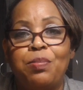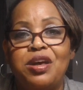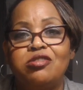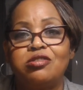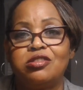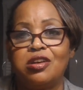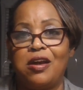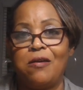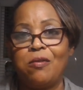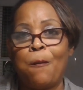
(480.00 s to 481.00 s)
a business
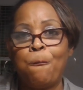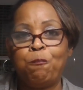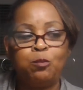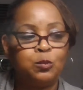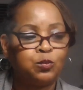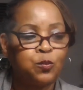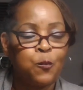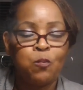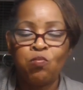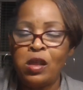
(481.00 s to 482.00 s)
together.
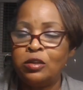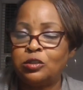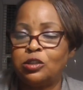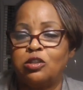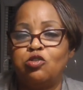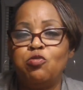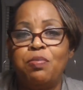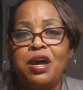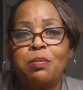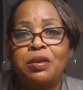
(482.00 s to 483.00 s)
Because you
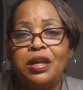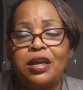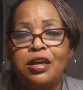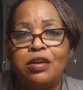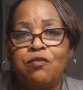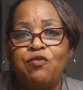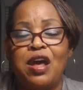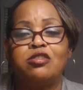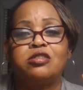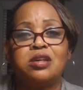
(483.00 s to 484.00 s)
better believe
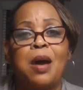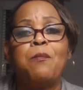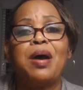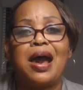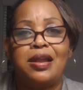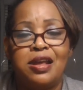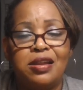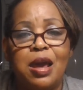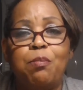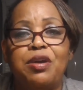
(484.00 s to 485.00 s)
that somebody
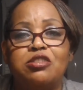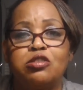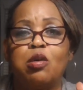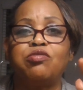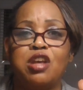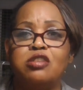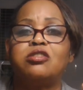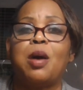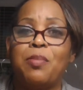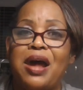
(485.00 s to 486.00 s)
in that business is going to think
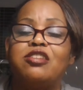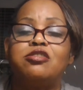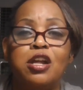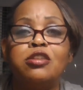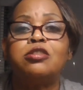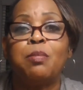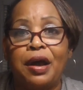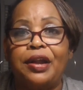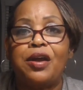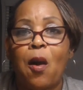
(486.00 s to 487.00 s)
somebody's stealing some
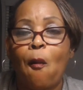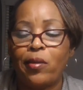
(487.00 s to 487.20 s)
money.